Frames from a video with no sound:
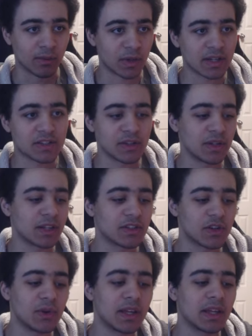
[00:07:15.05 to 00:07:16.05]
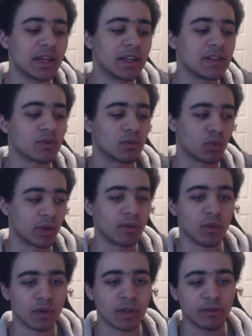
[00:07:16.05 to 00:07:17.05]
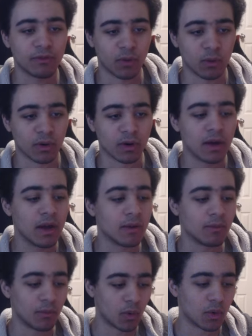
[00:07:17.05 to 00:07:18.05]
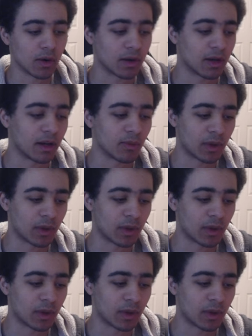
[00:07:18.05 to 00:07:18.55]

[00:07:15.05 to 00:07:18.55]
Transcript: And what is tuning? Tuning is re-rolling for more